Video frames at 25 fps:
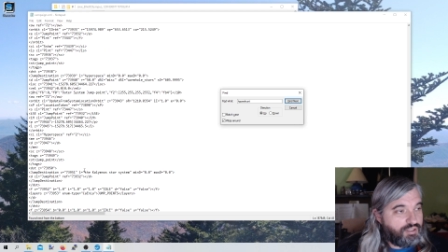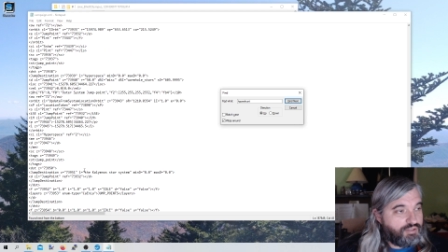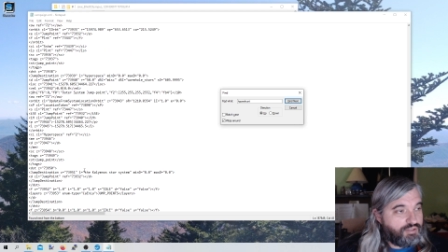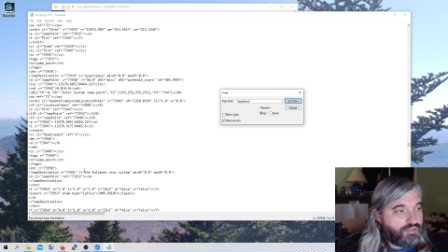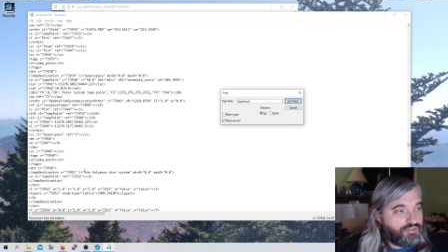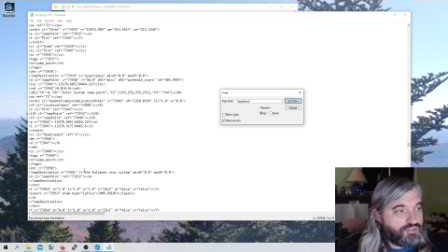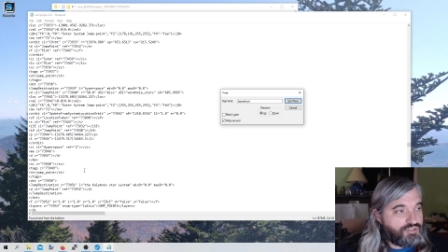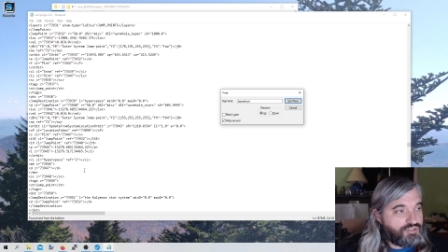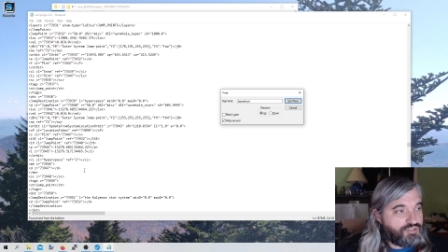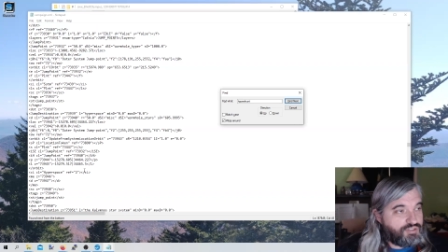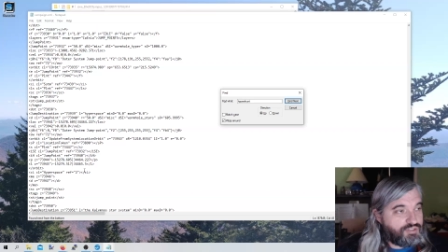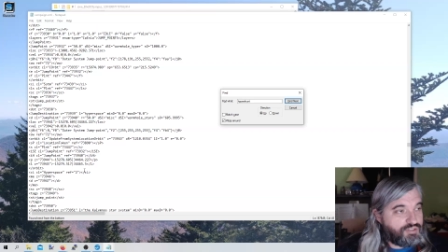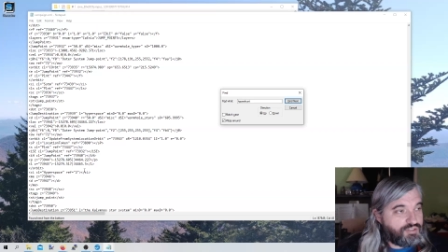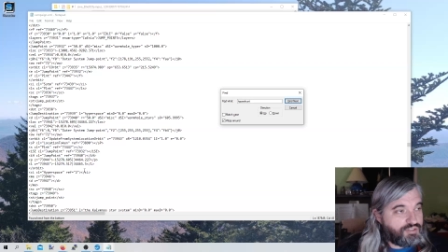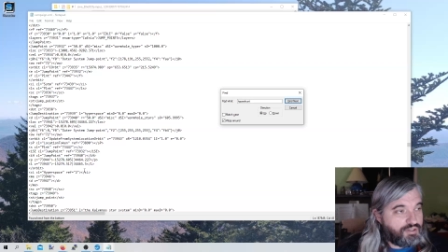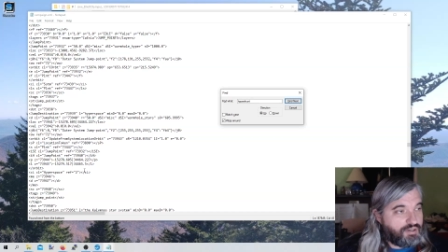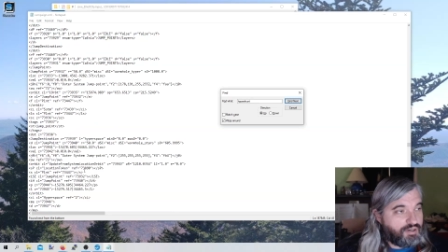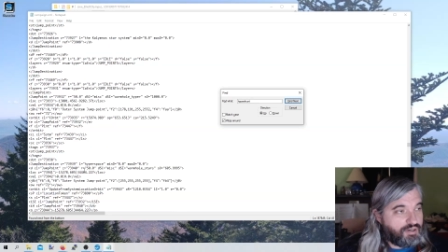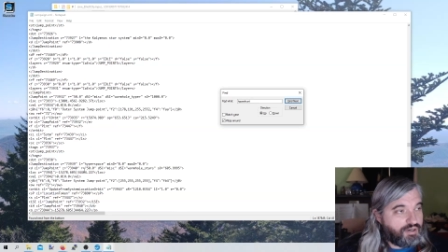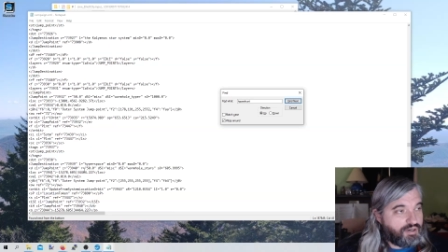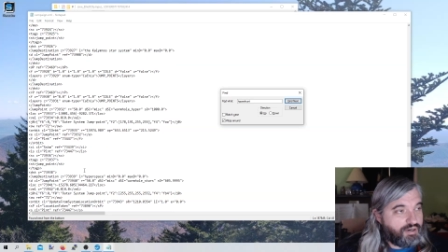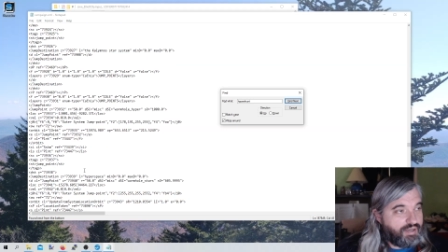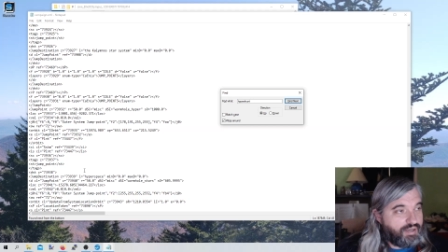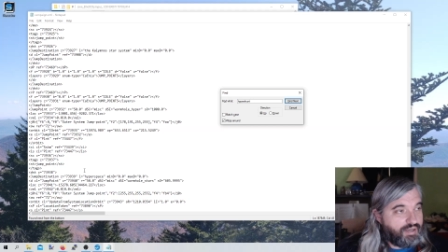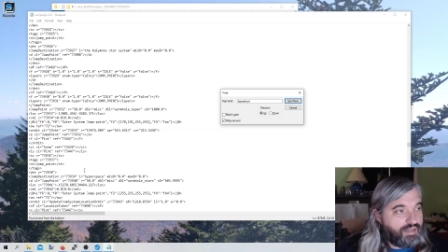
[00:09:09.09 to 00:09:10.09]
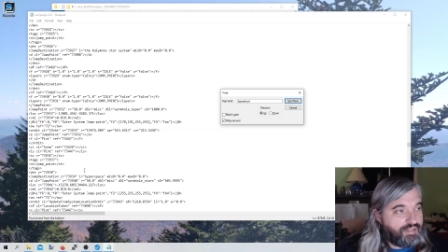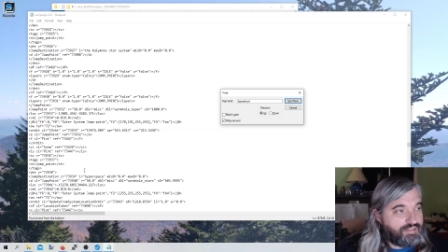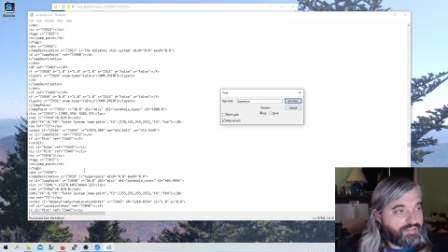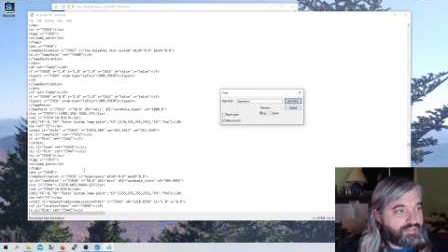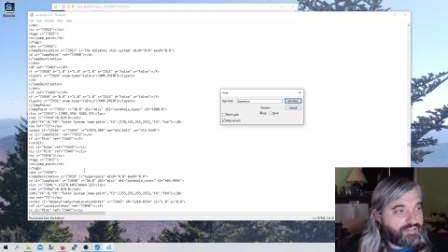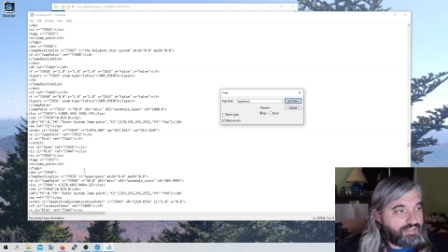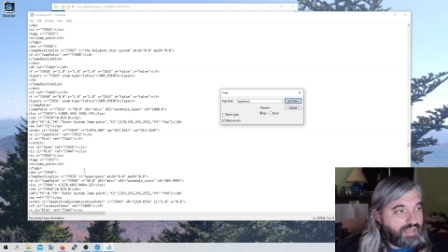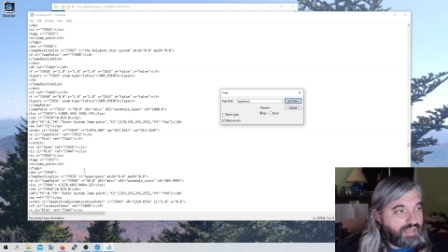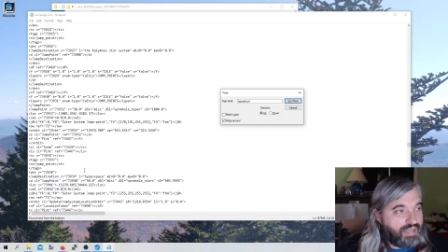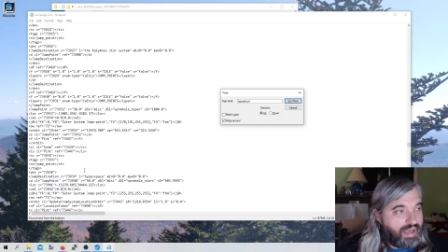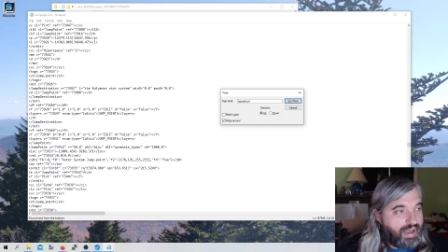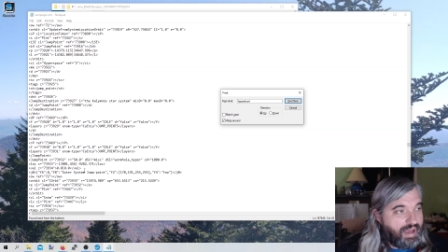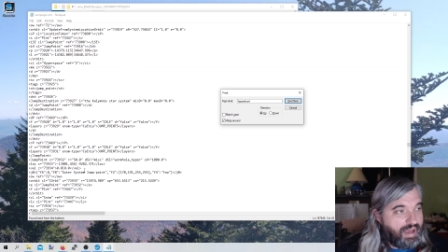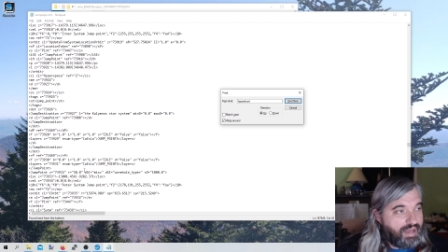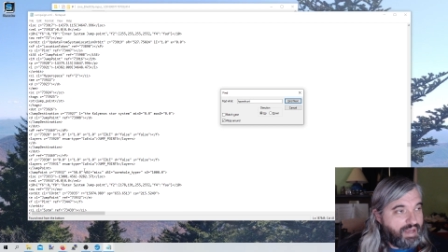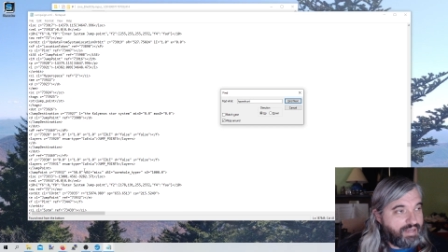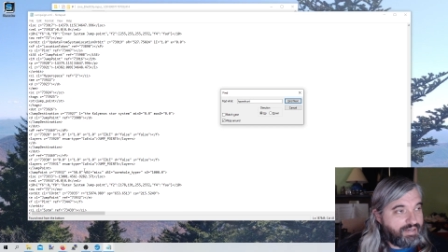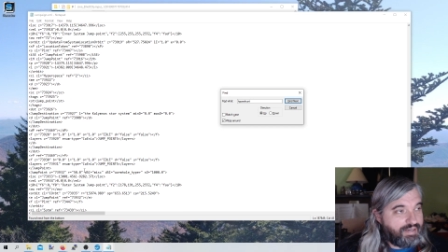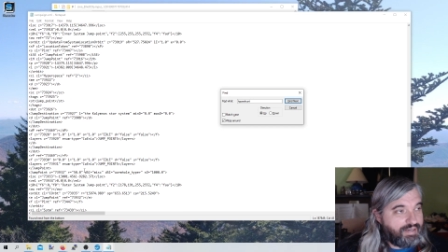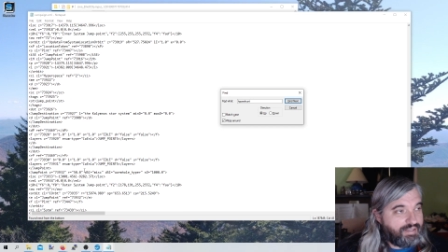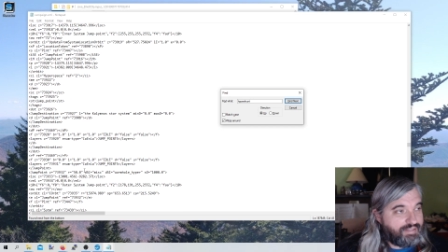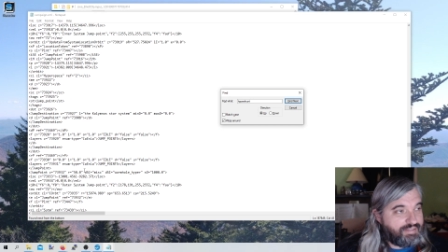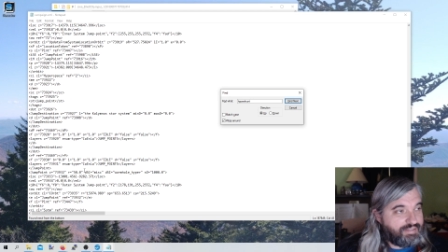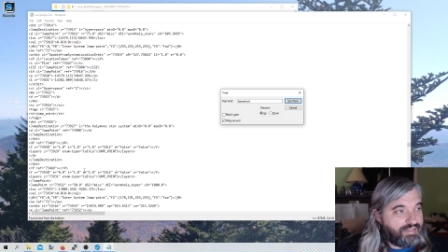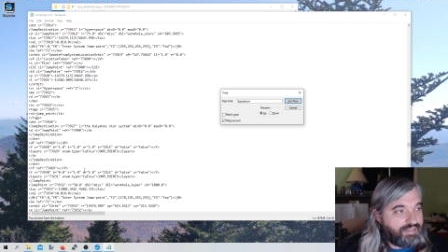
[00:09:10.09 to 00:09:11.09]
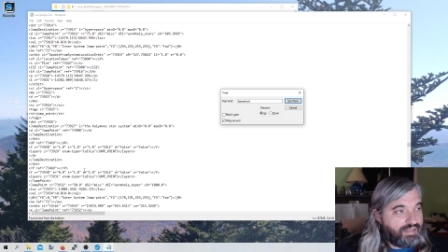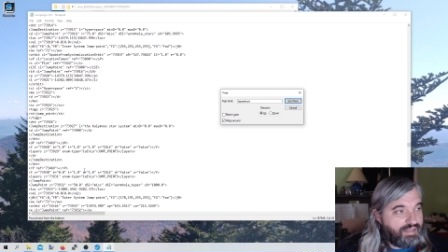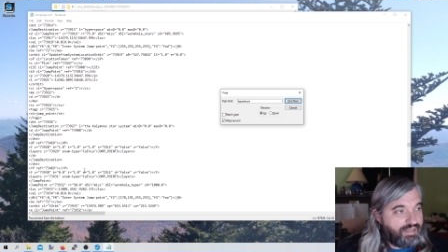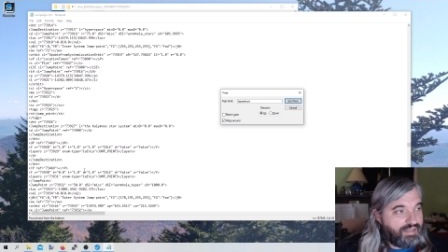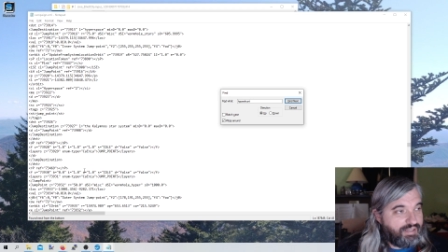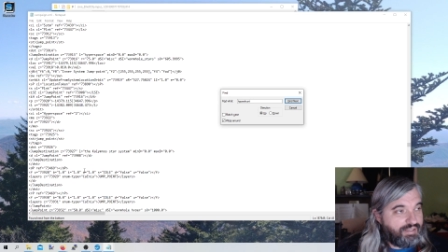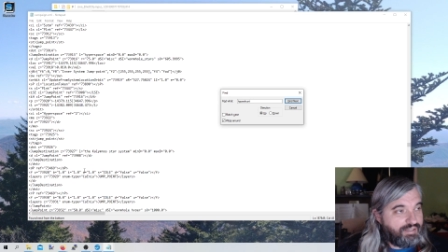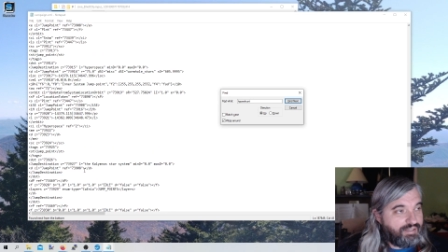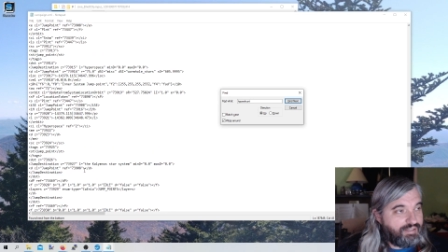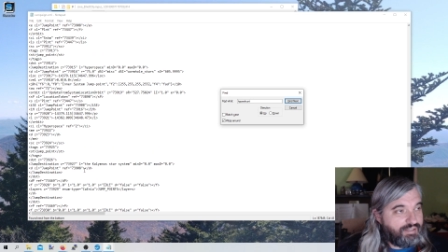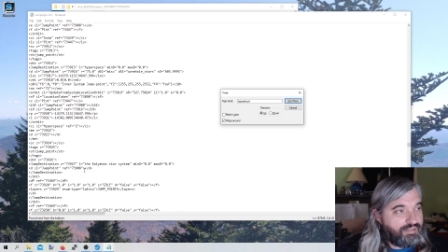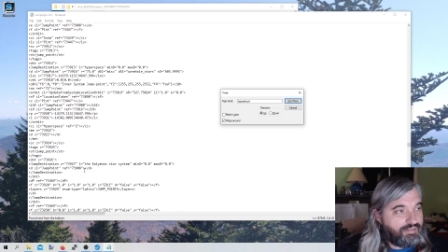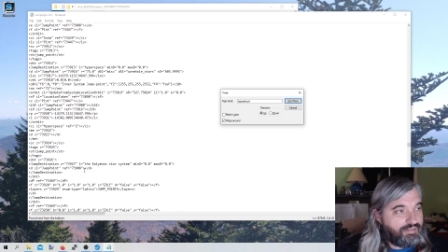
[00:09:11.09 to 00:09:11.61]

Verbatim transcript: star it's at. It's N.